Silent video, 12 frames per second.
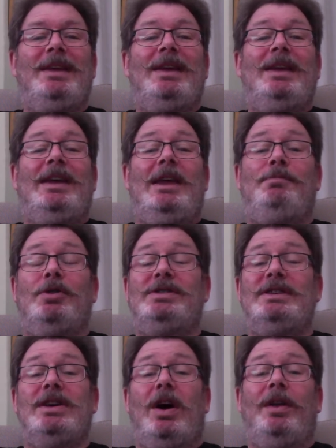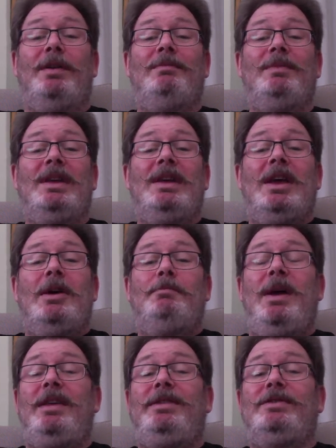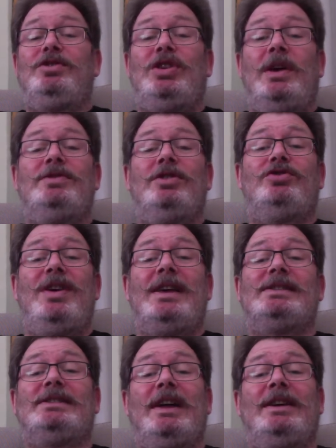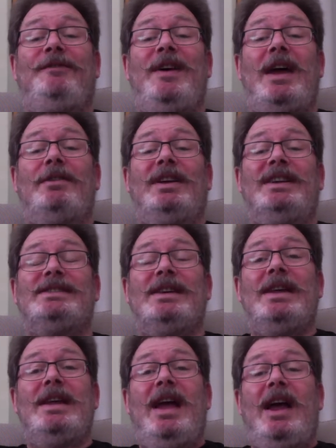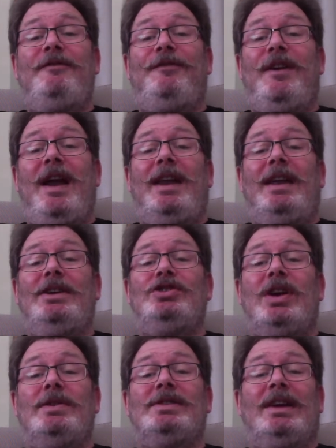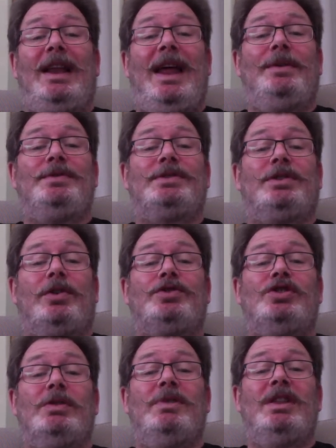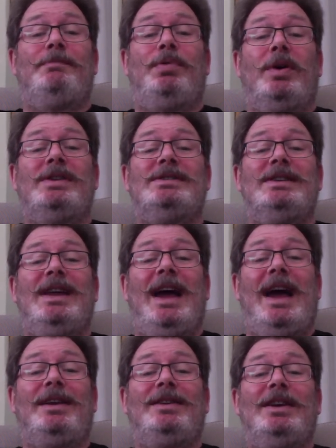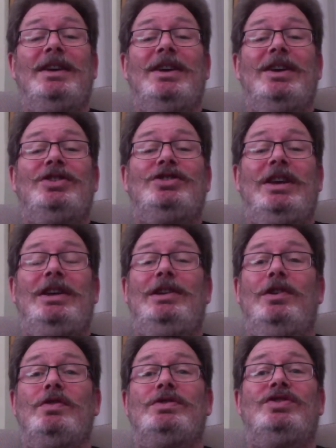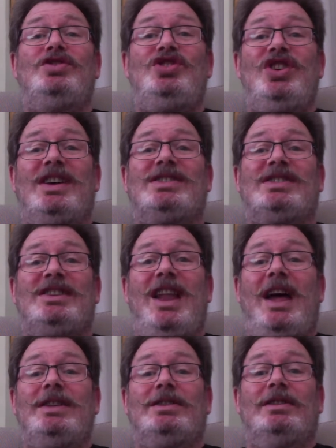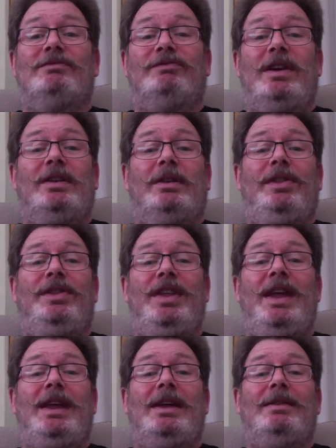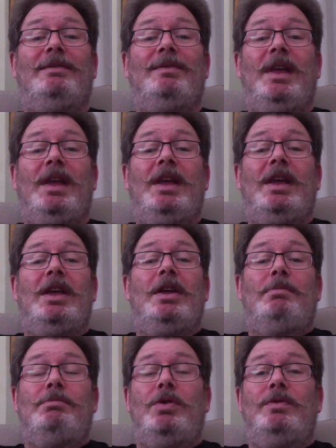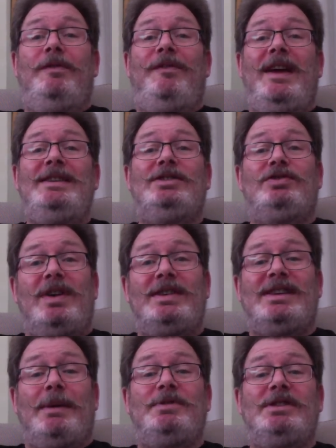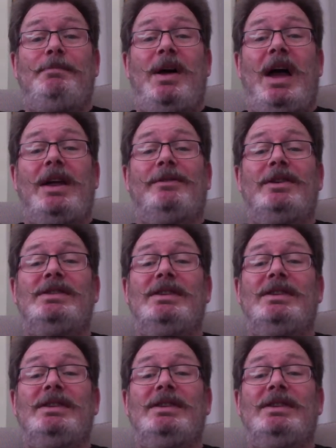He put it on. Beth chose a dress like a fairy's, and Franny chose a clown's costume with a pointed hat. She looked just like the real thing. Moonface dressed up as a pirate.